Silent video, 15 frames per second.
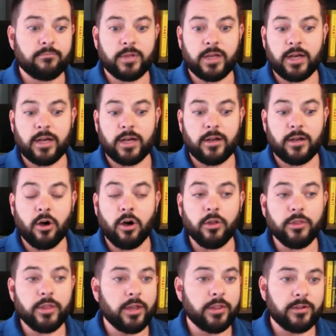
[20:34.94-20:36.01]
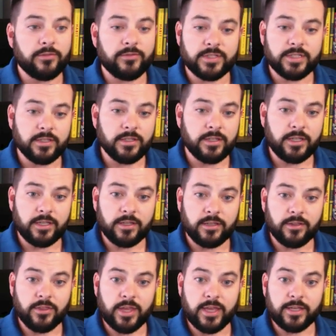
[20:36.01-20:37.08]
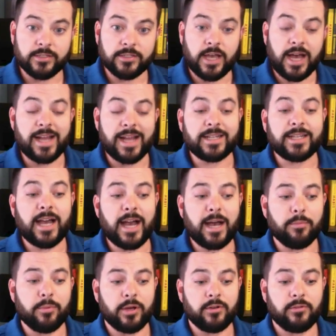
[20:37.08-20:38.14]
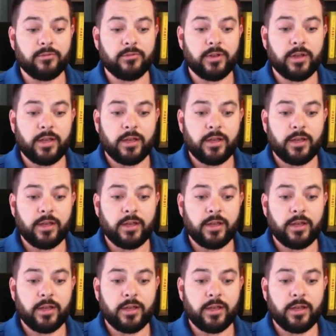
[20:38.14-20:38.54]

all the other facility things on top of